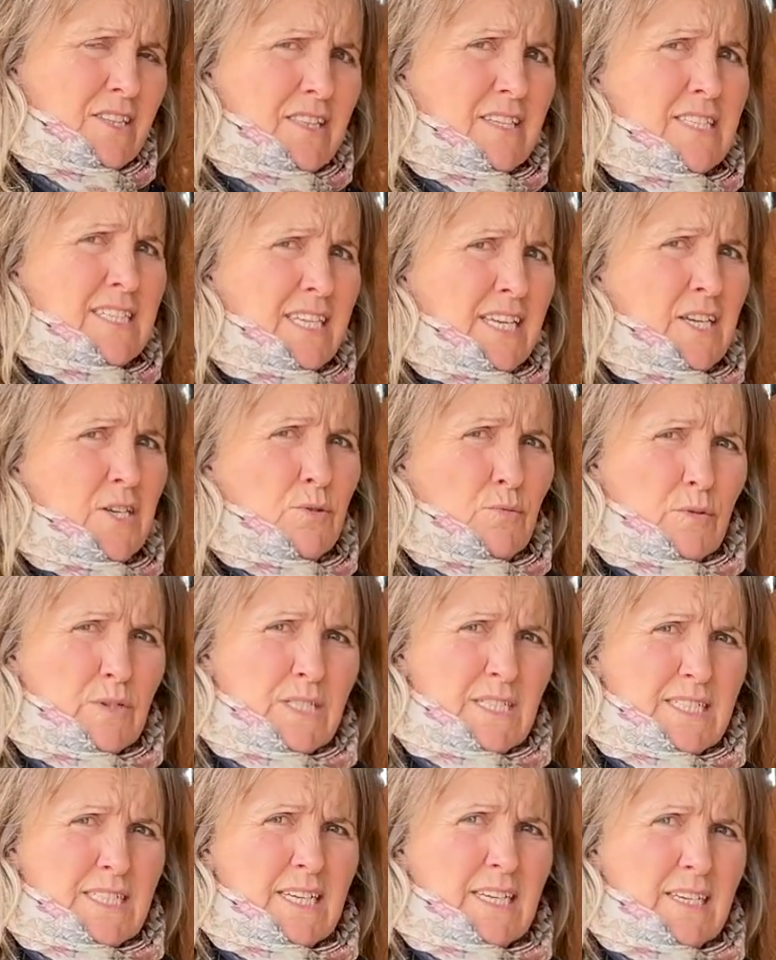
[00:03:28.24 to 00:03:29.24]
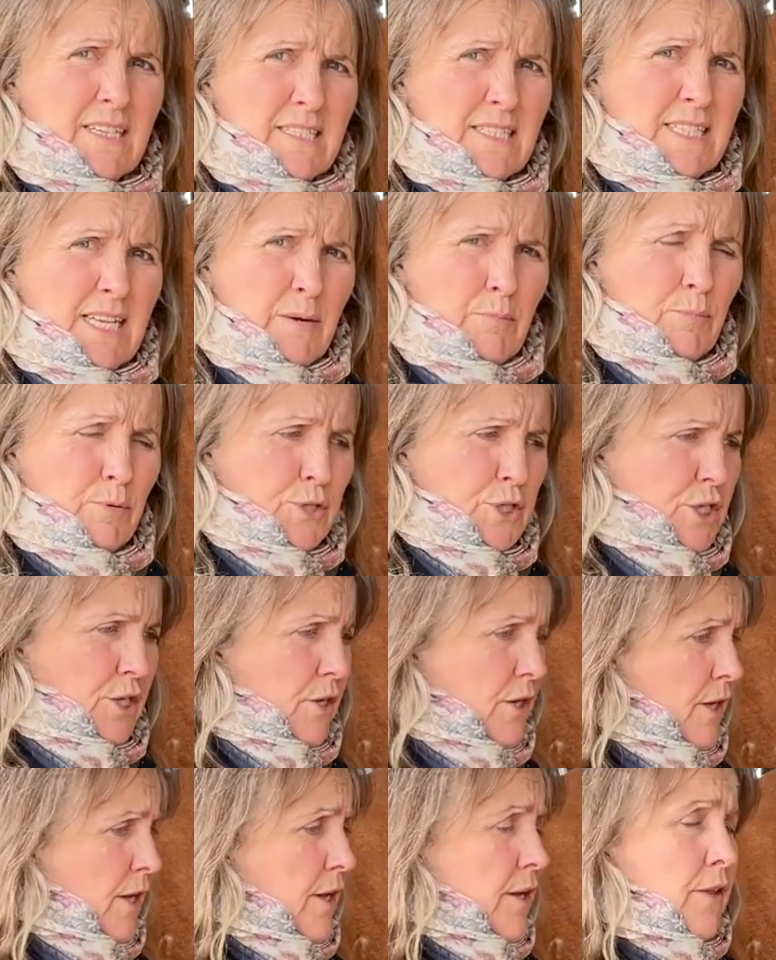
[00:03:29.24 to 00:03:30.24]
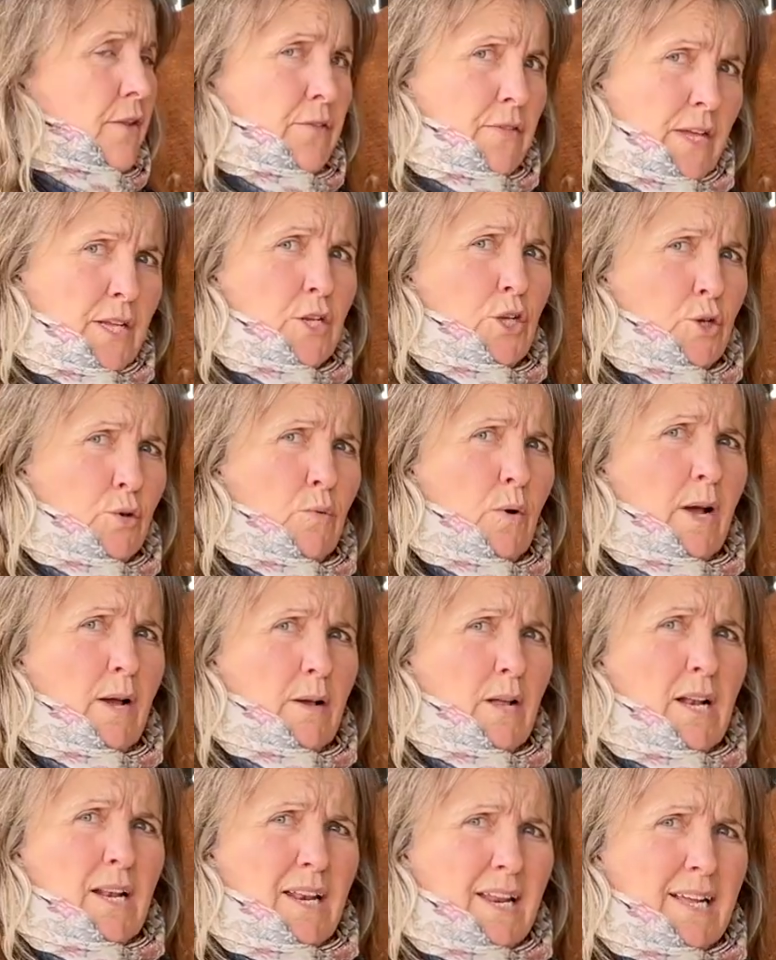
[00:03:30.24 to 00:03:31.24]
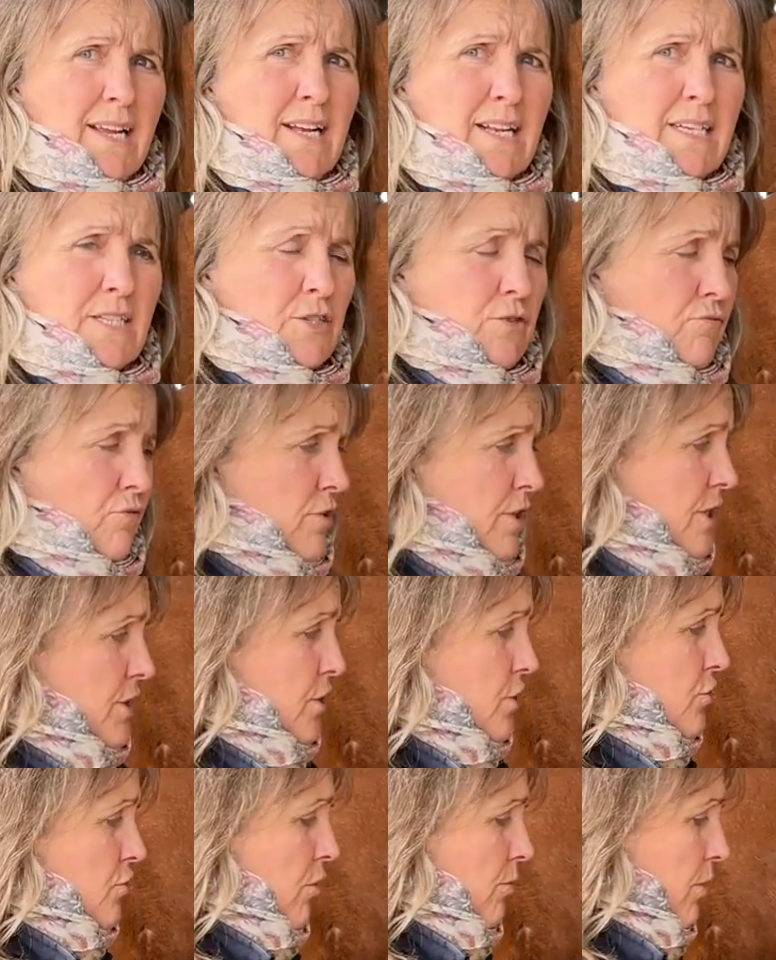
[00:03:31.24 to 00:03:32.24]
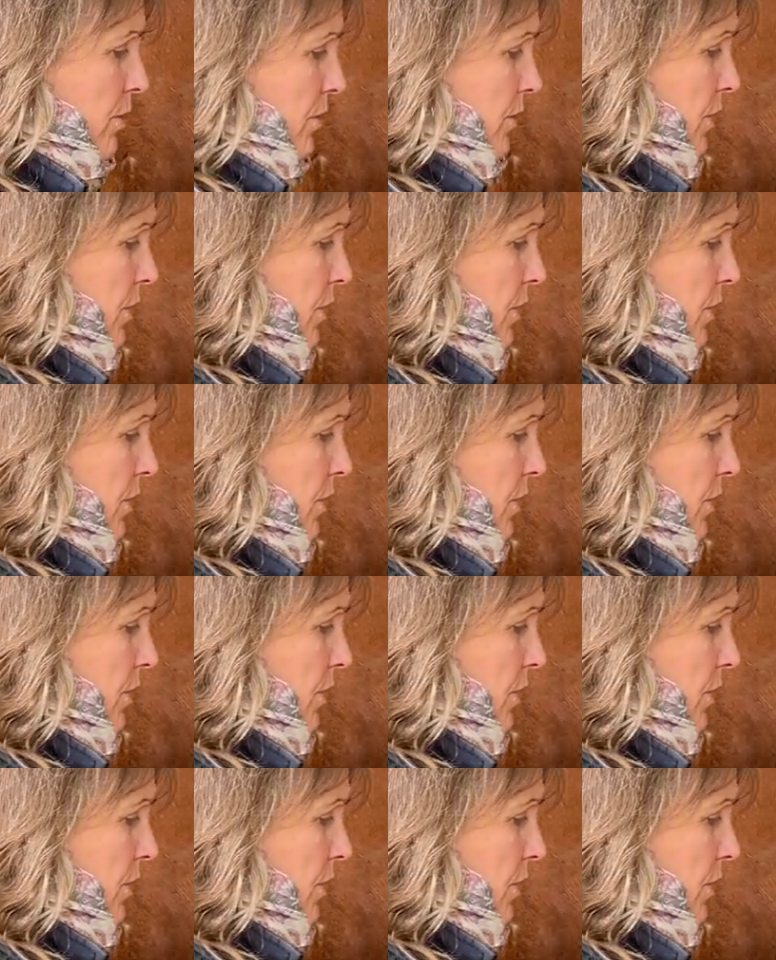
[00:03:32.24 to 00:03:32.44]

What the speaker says: the day you want to take its temperature, then you are likely to run into trouble.